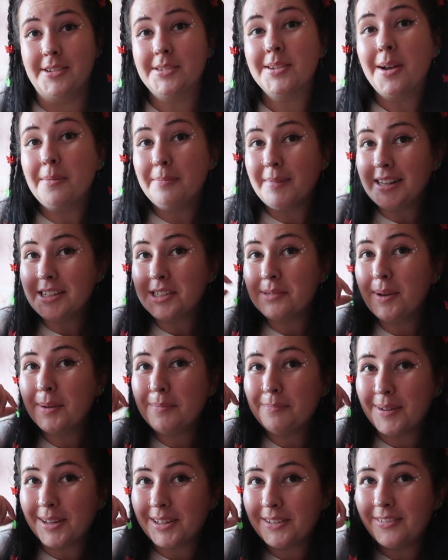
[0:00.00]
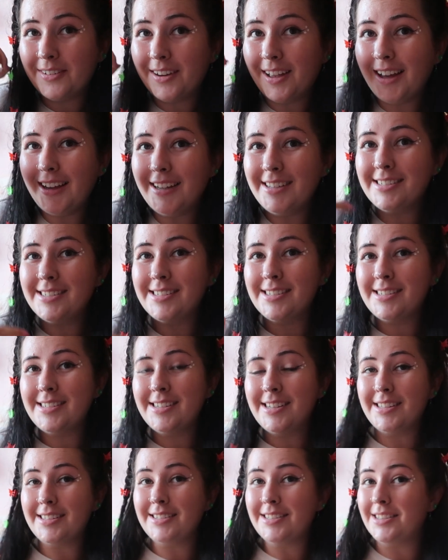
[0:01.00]
So I matched my butterflies
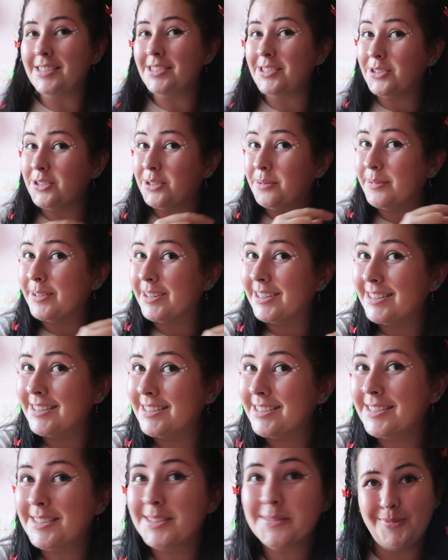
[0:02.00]
to the strawberries.